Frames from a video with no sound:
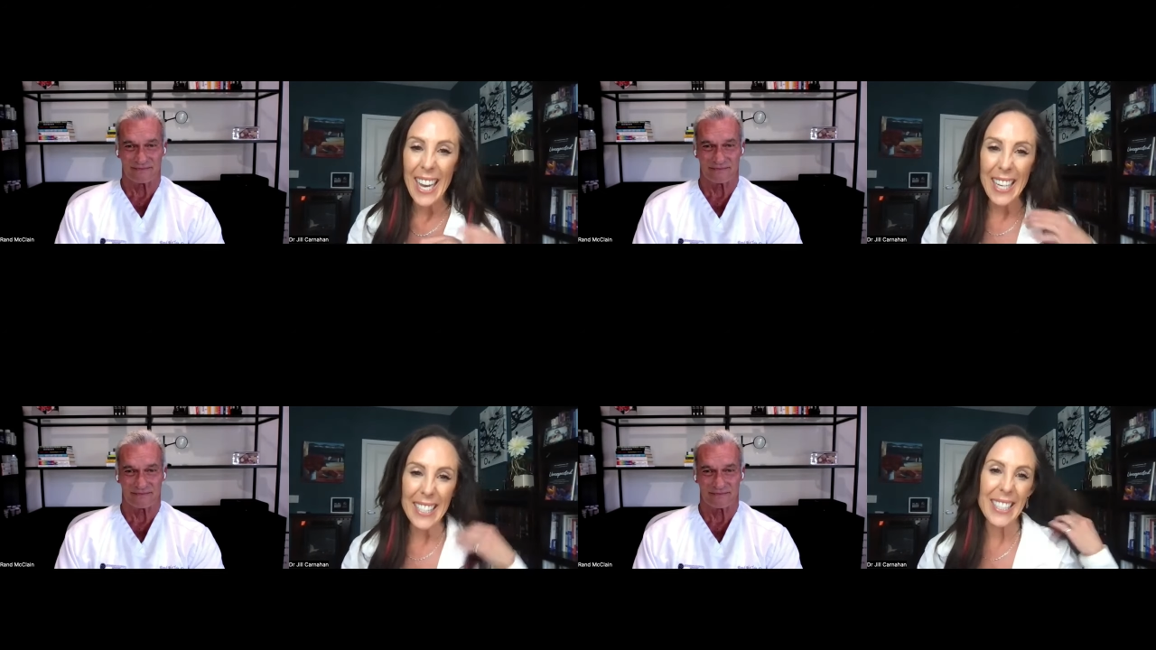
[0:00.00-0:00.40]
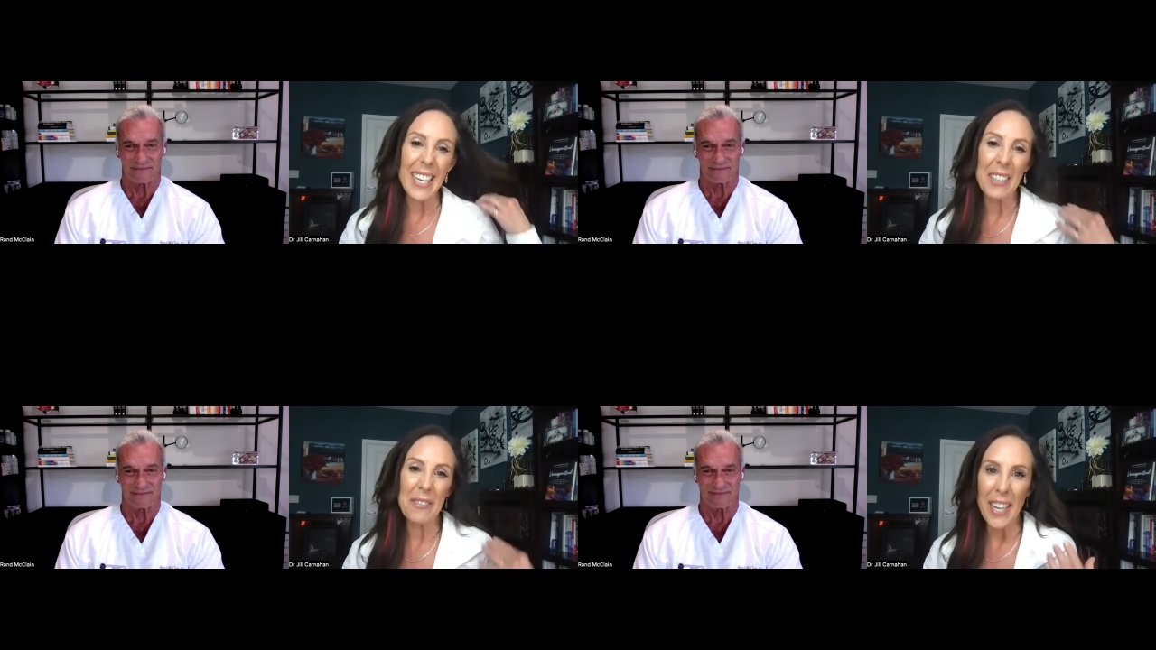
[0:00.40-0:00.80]
Speaker 1: and
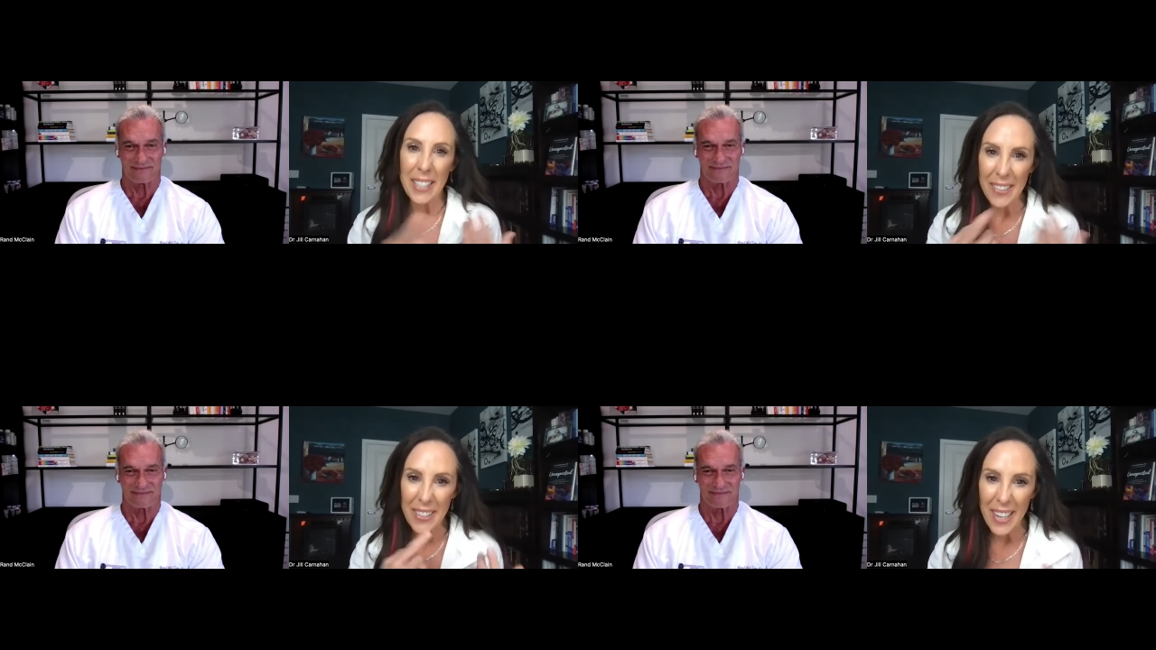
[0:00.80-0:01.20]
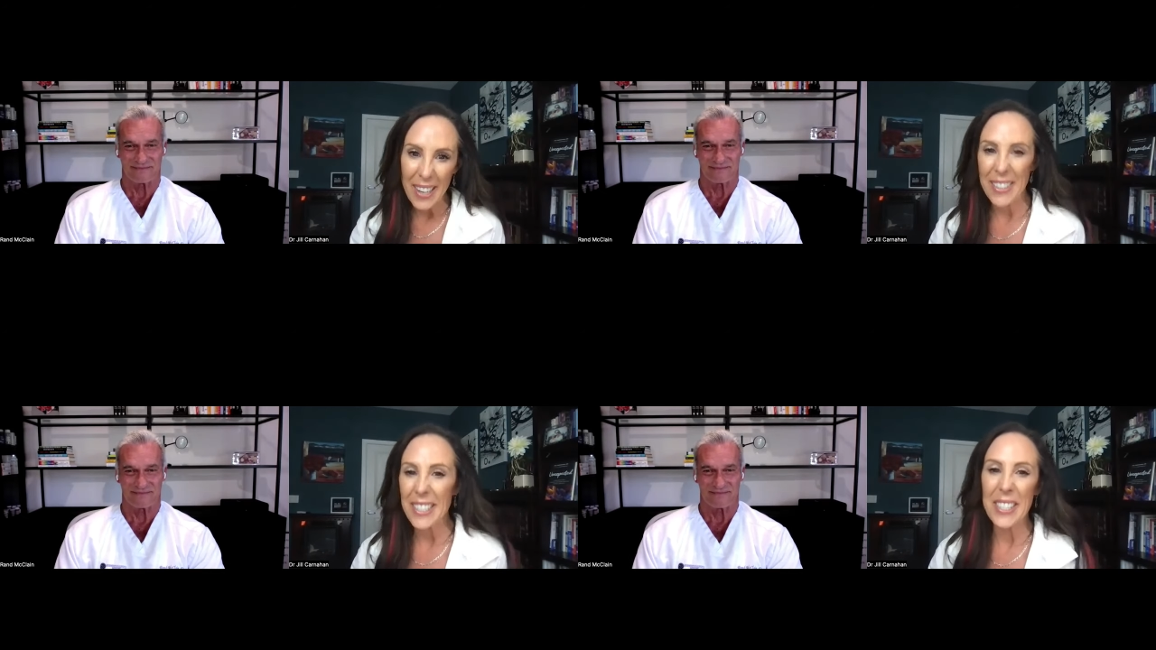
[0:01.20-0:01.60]
um, I know you
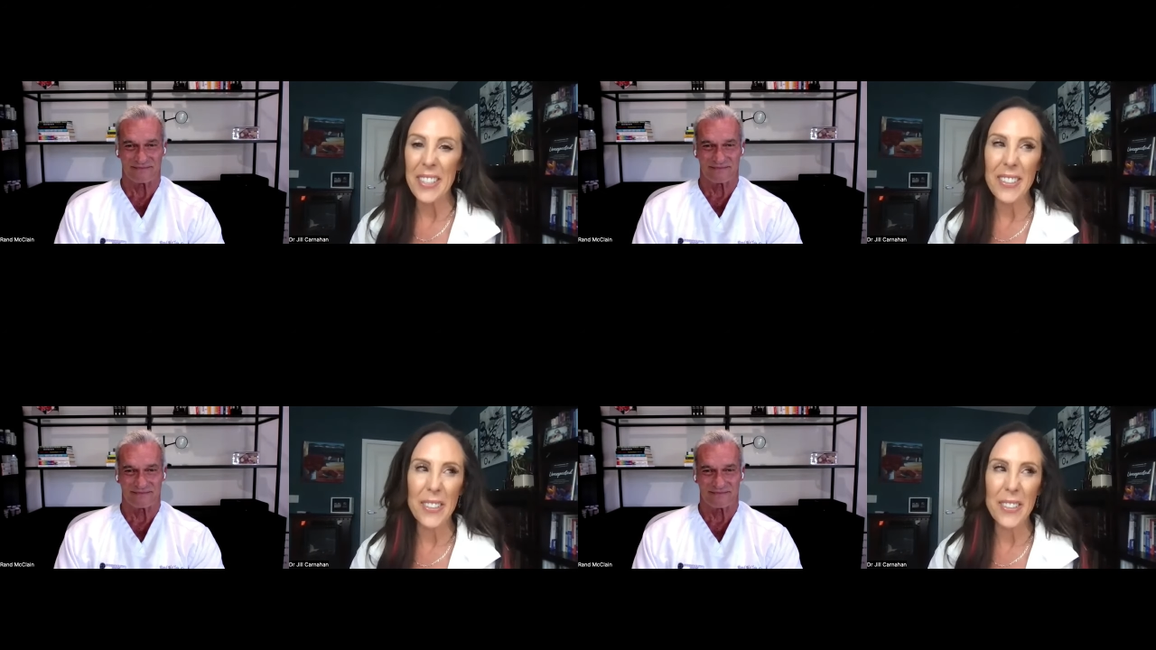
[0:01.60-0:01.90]
have one too.